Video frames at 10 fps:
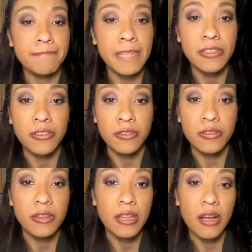They just
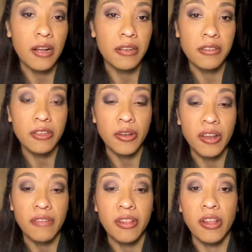honestly don't
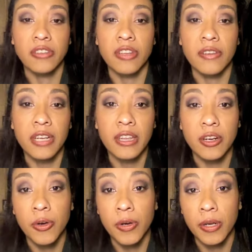have the longevity that
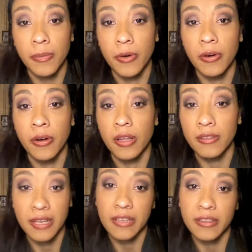a cream or a
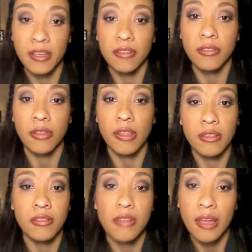stain does, so
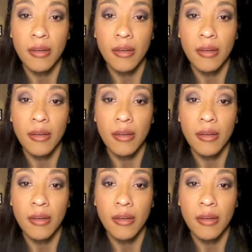that's